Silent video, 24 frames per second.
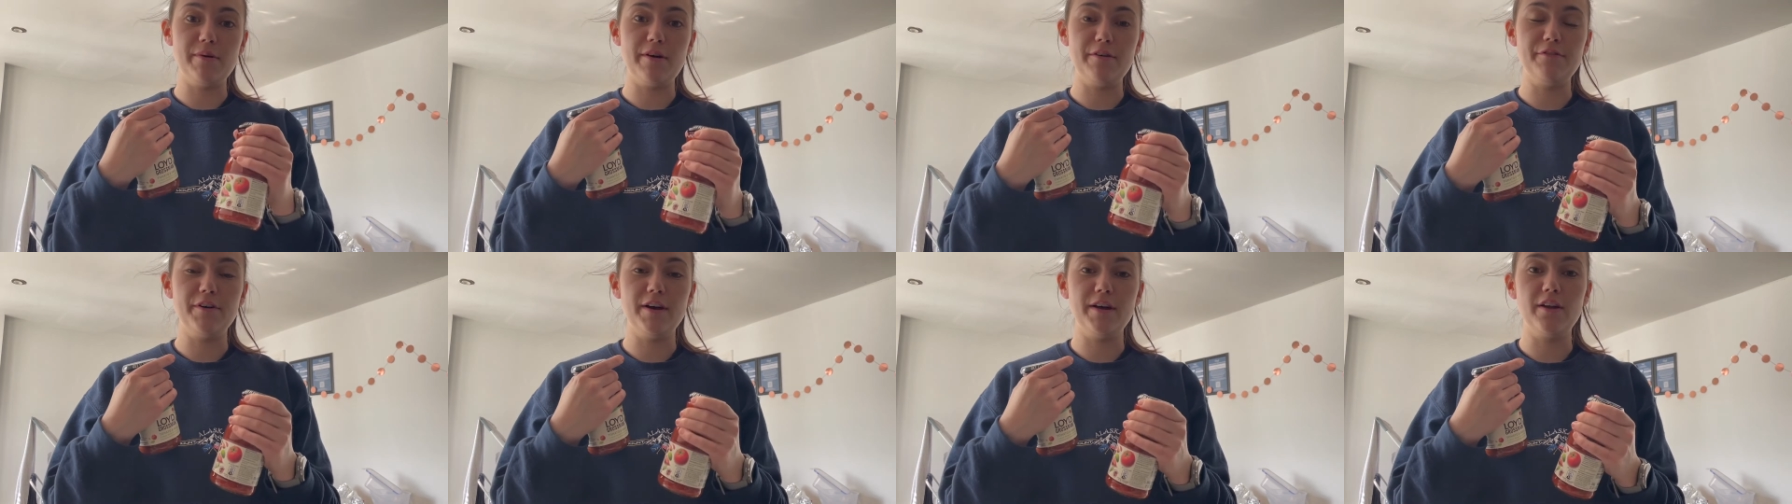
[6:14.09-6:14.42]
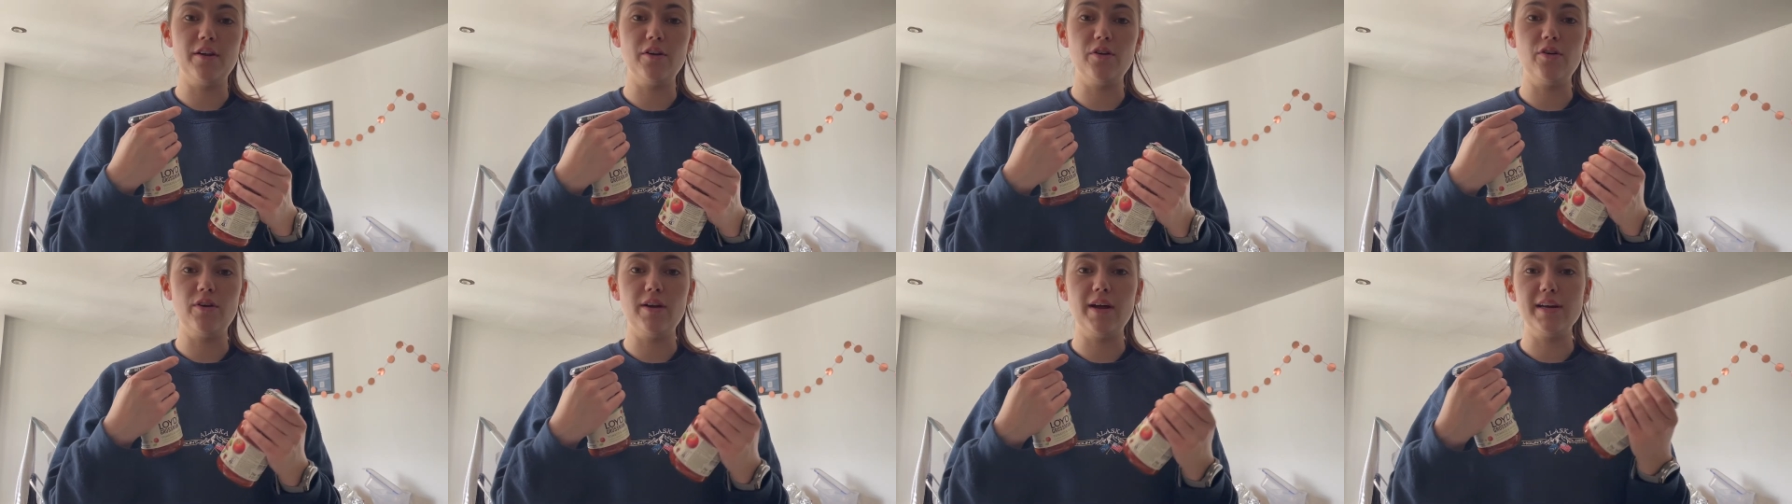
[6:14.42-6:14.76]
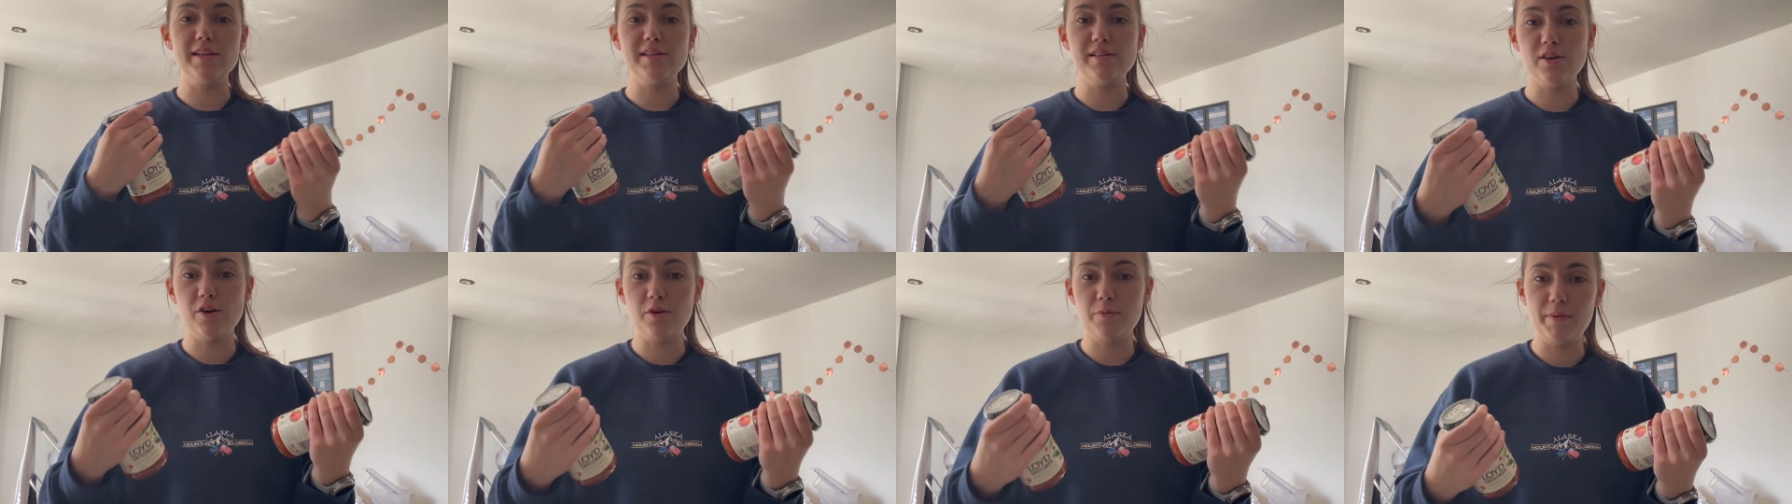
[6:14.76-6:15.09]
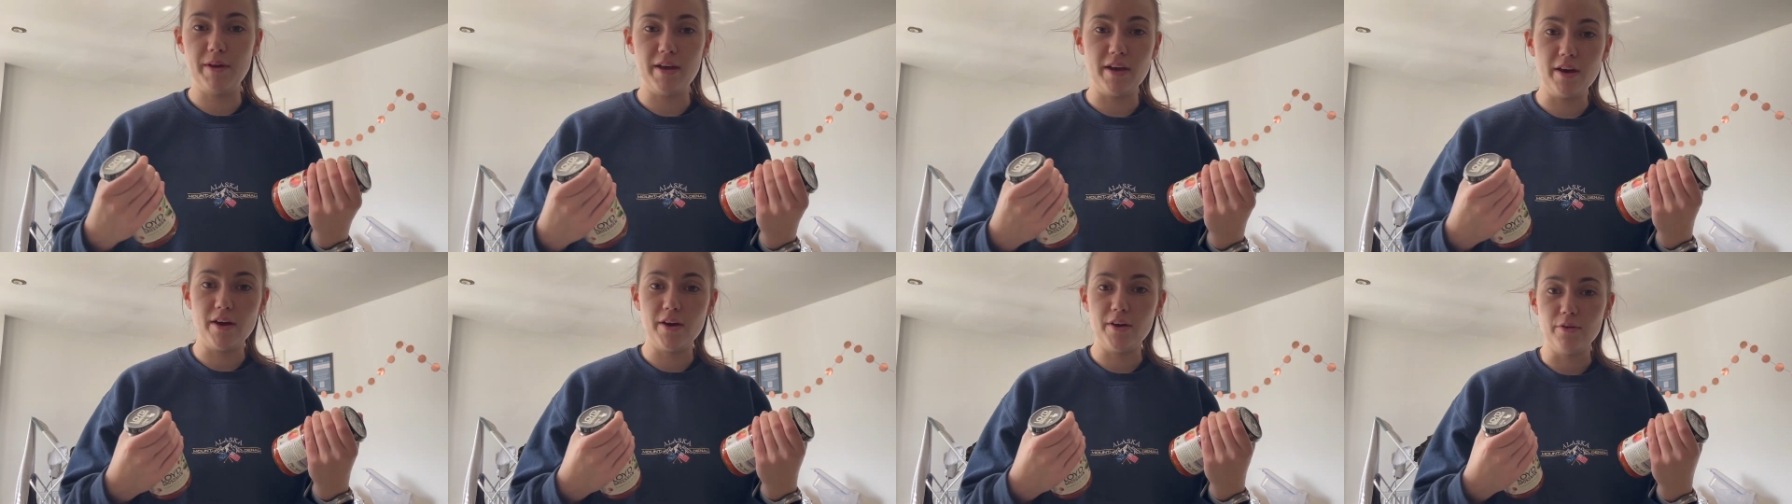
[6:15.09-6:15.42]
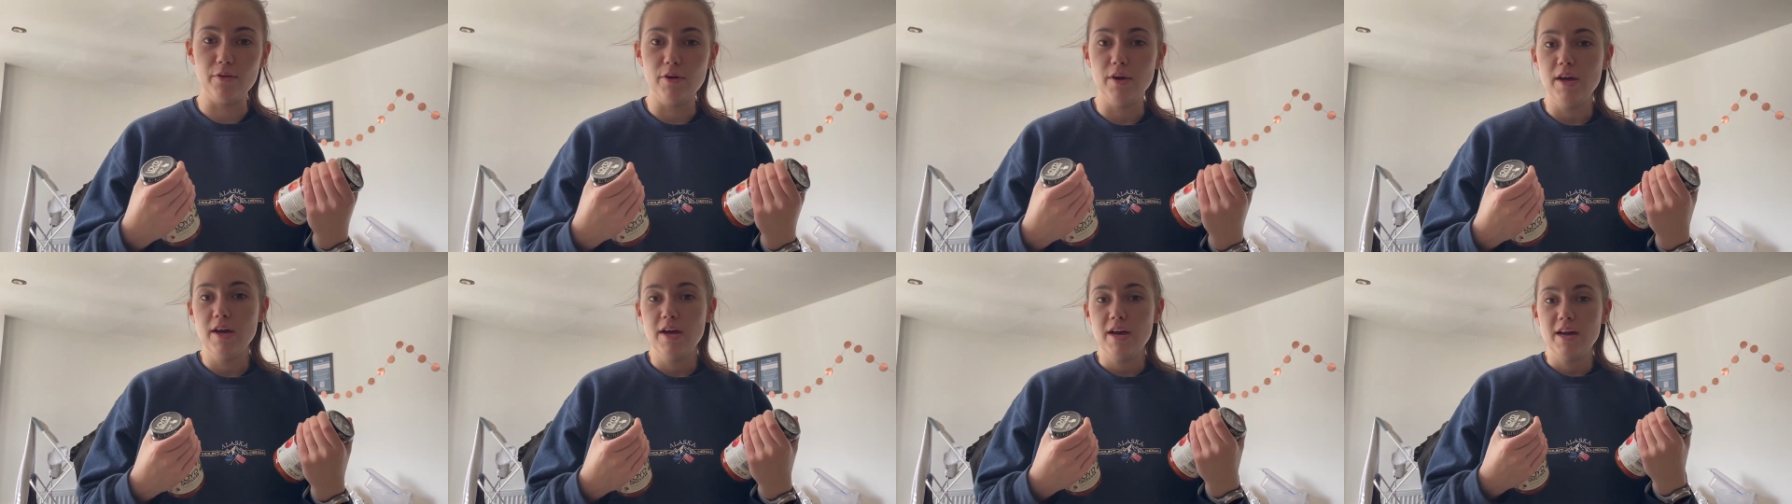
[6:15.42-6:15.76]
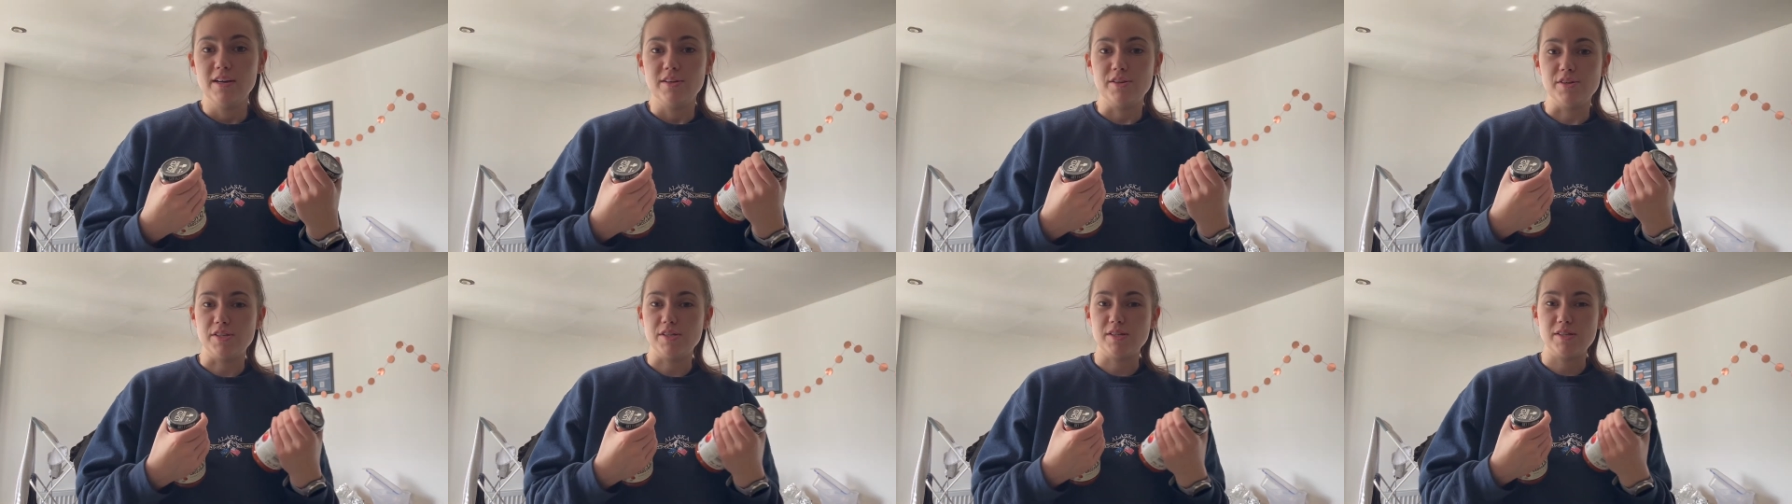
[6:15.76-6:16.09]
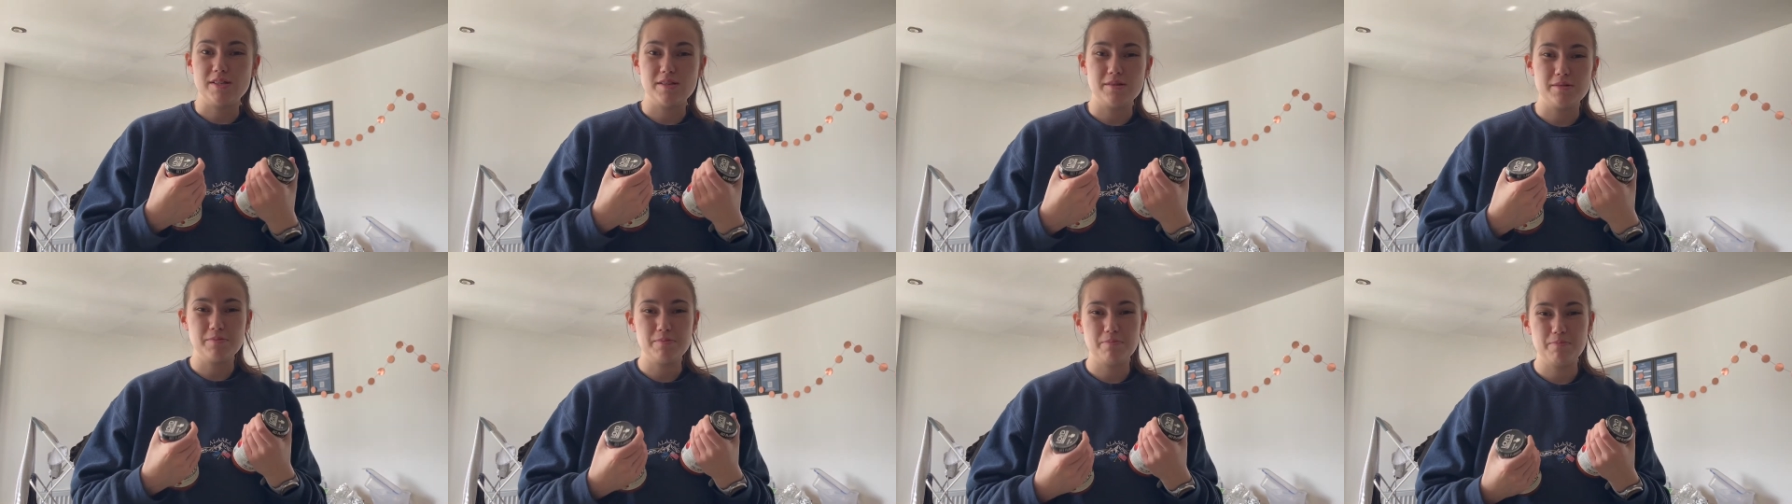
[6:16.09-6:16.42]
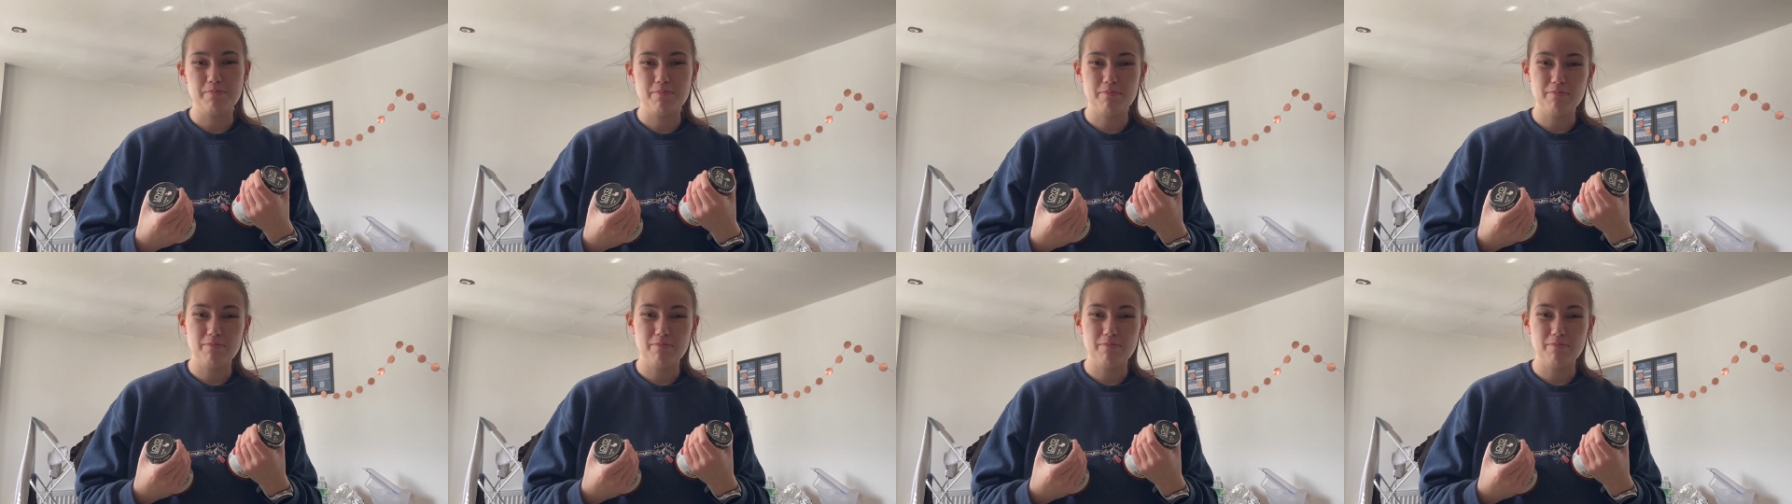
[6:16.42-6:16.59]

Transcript: I find a lot like Dolmio, just